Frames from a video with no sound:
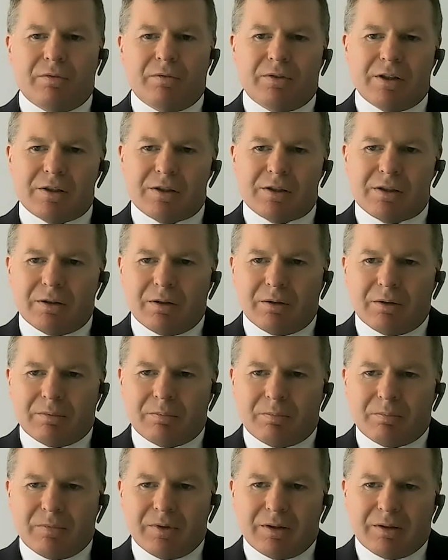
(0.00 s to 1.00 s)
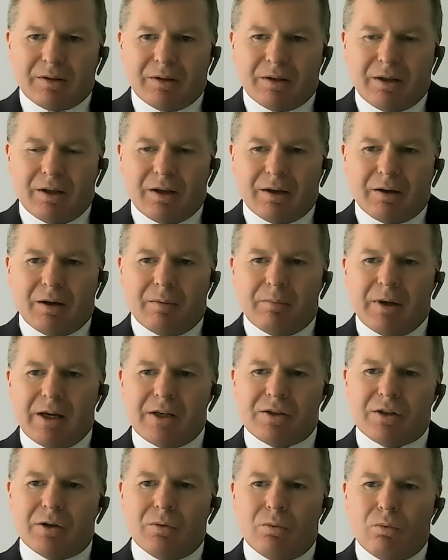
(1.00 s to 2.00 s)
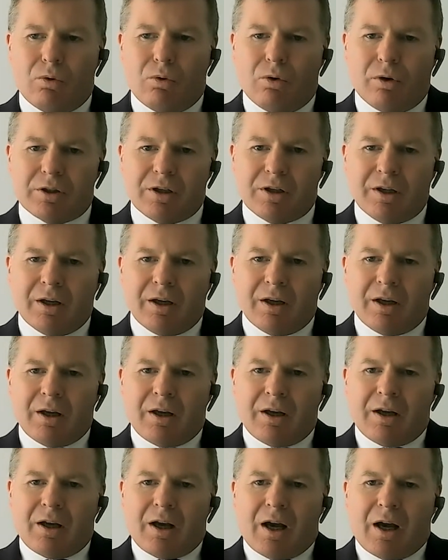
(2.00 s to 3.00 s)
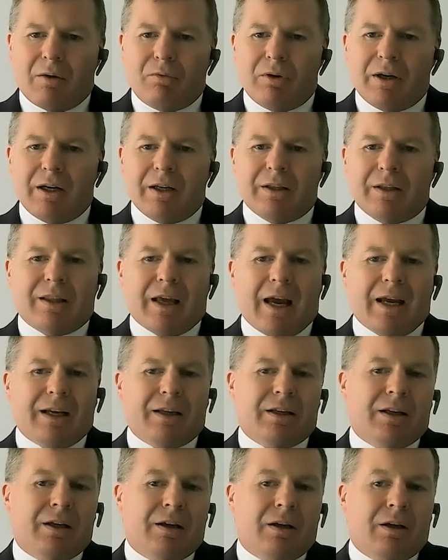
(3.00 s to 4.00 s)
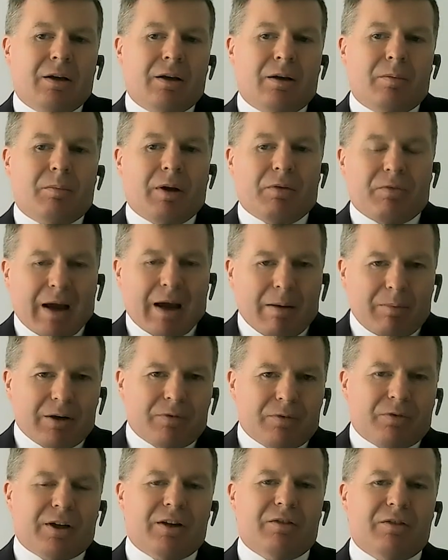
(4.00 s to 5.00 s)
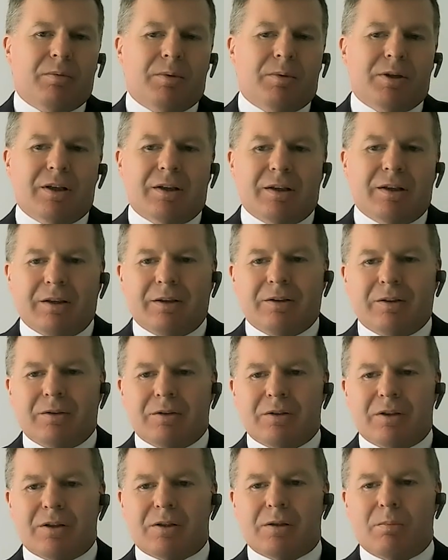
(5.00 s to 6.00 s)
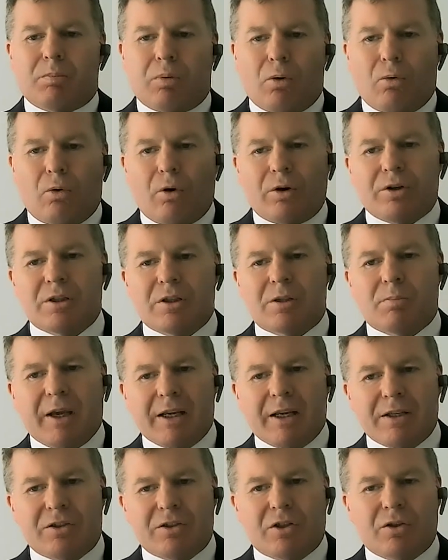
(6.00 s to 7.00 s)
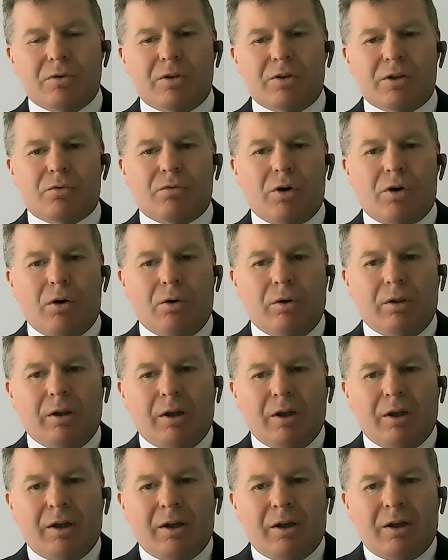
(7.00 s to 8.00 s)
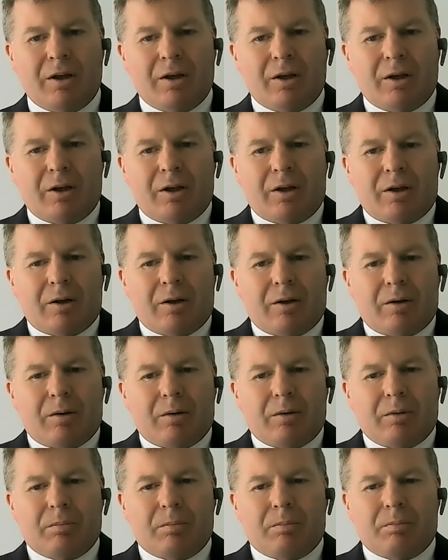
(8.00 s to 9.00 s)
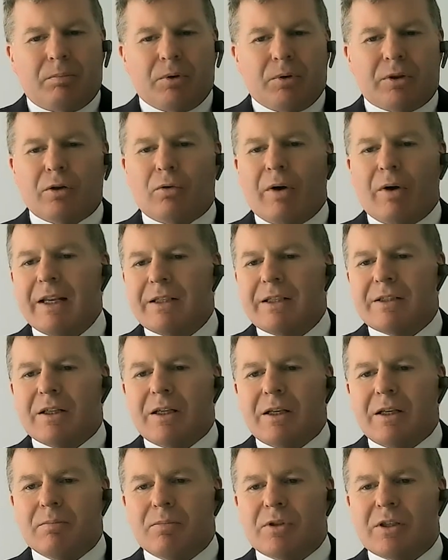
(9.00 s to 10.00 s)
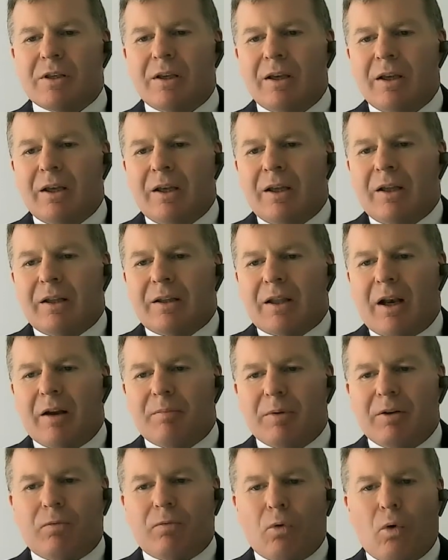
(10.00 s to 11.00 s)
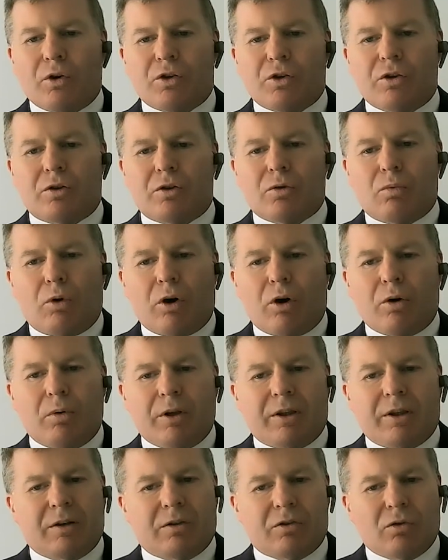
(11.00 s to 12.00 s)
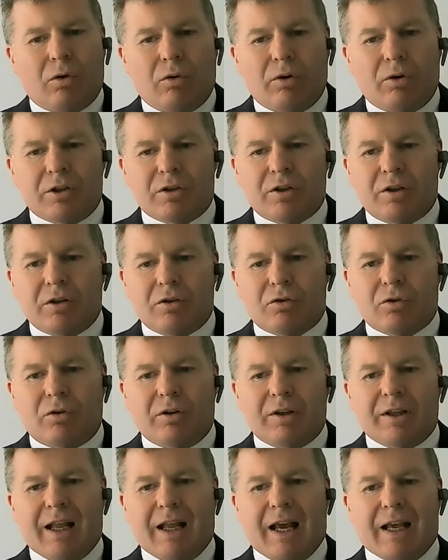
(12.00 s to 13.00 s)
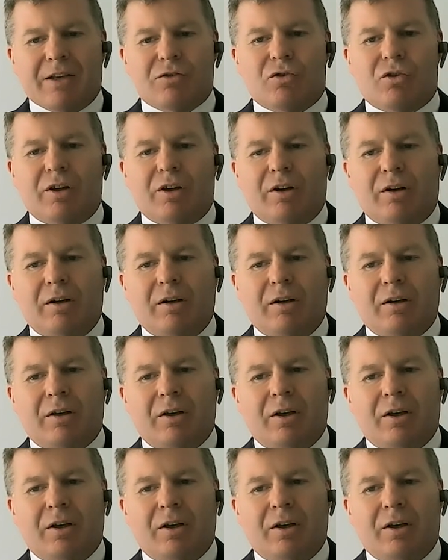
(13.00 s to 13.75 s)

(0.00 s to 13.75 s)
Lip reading: of this amazing award, I really thank my family for giving me the support and space to do this role, but the great teams that I've been fortunate to work with at Deloitte during the last year,